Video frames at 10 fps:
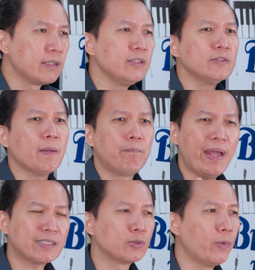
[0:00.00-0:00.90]
You know, the
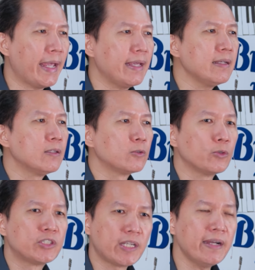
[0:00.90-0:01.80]
best way
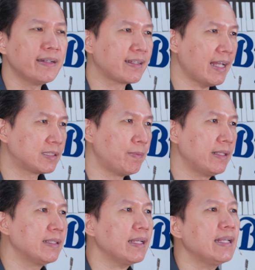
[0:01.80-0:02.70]
to share the
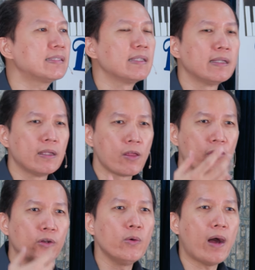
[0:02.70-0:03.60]
gospel is
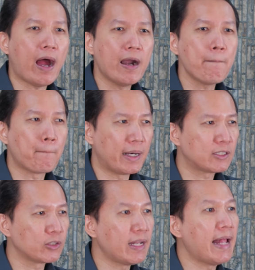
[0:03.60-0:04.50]
through our
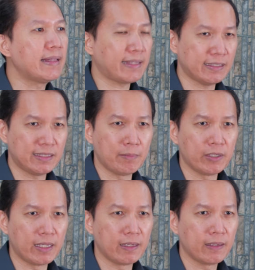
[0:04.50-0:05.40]
personal
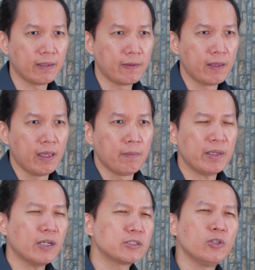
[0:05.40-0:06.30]
testimony.
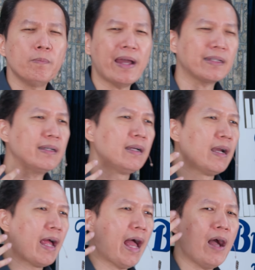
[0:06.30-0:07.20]
Because no matter
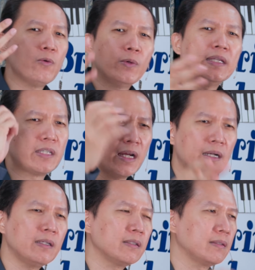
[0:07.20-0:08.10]
how we
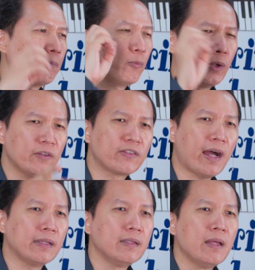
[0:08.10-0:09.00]
share the word of
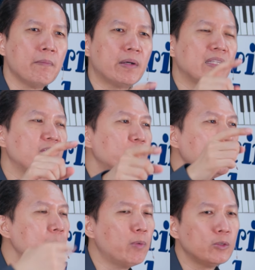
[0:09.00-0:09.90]
God, but if
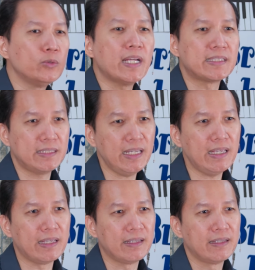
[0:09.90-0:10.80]
people do not
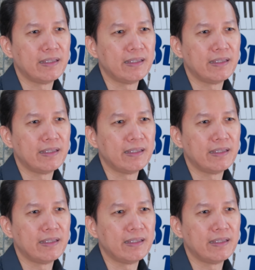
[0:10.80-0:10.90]
see